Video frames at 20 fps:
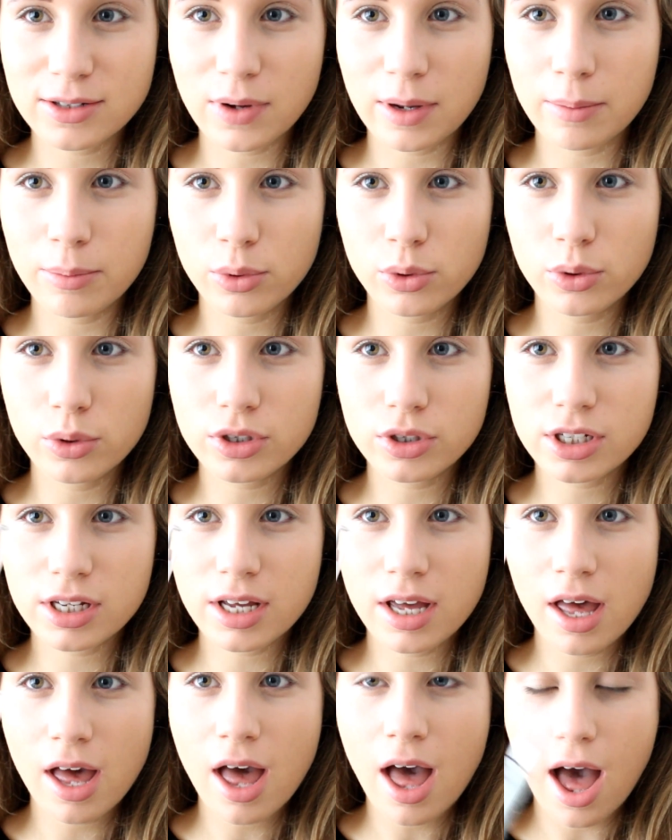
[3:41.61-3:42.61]
So I bought
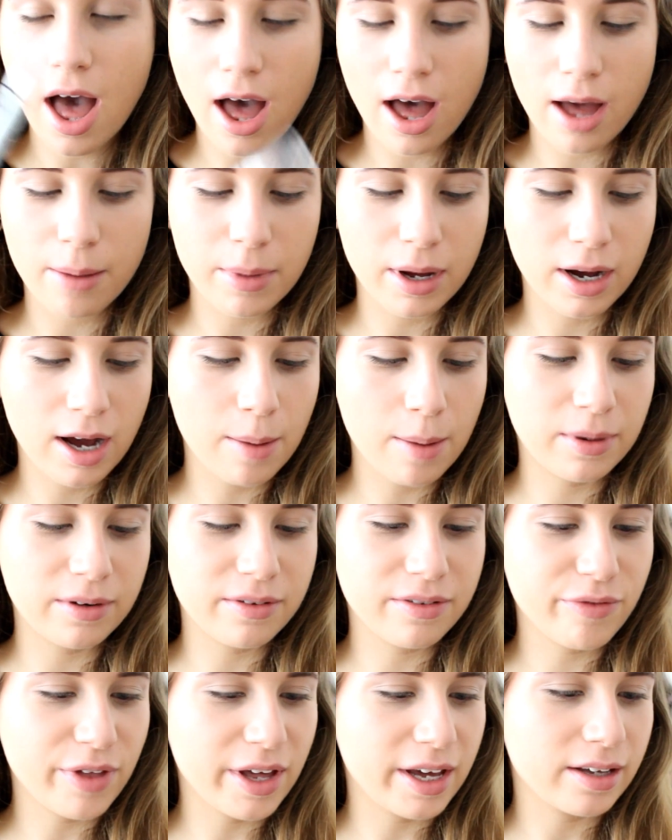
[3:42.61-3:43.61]
a couple
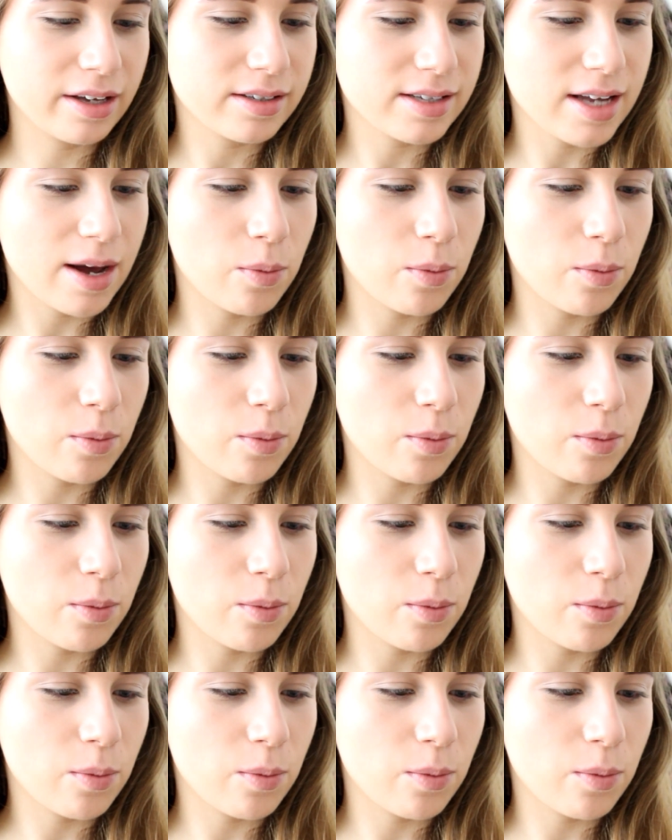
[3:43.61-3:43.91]
of things,